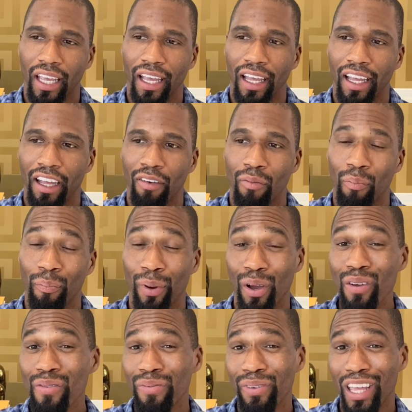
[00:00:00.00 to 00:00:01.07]

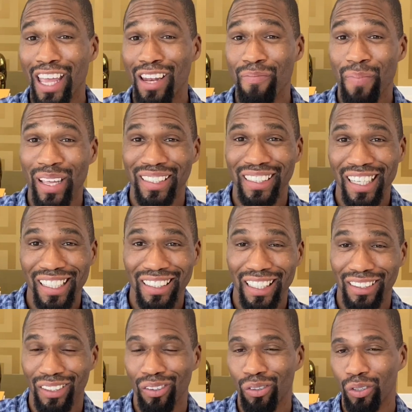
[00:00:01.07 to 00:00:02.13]
both in business
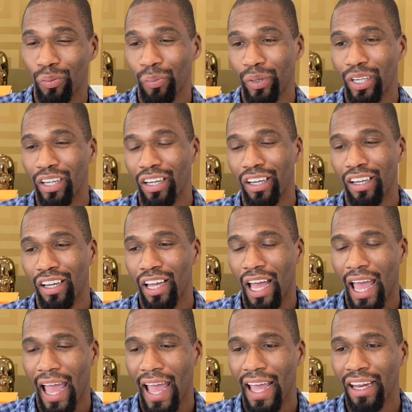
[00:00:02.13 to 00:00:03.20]
as an entrepreneur
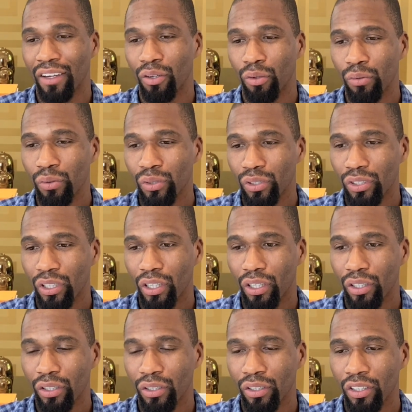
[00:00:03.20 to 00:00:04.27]
and
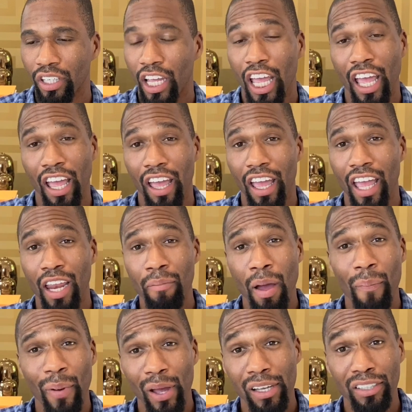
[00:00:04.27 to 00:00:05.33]
also in my
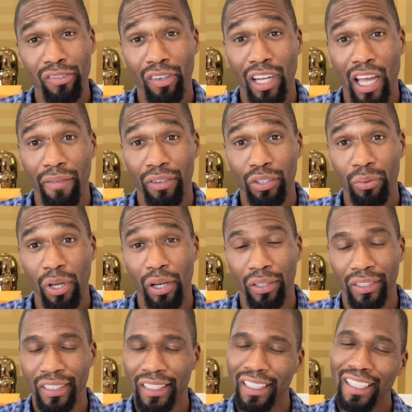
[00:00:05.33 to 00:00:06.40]
personal life as
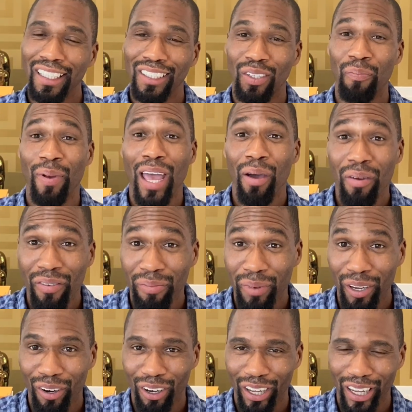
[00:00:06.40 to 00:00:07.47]
well. So, bear with
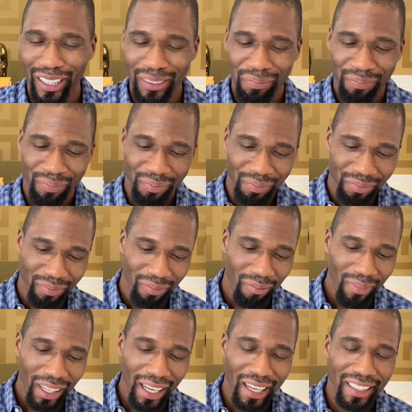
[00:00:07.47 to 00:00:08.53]
me, okay?
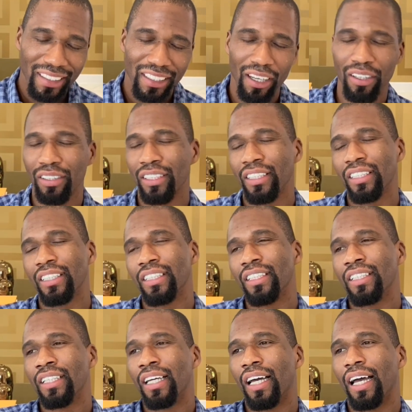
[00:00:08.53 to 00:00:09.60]
So,
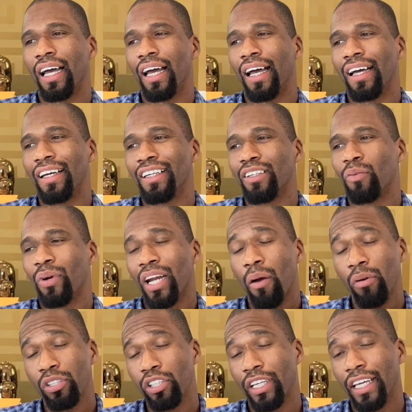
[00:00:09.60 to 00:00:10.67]
when I
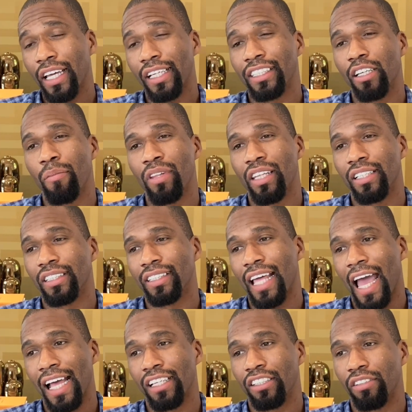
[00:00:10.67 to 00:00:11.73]
was looking at some of the
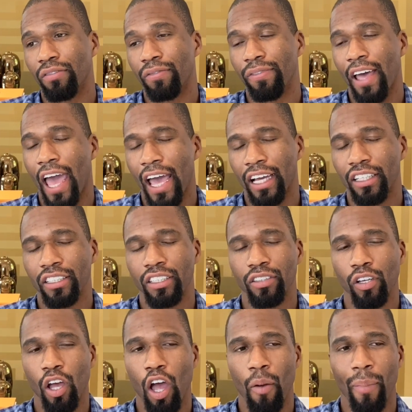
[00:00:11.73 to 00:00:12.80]
stats and facts
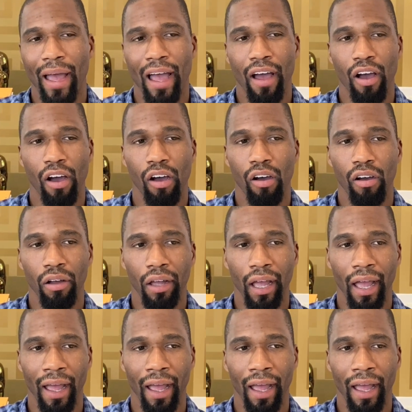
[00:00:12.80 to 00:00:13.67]
about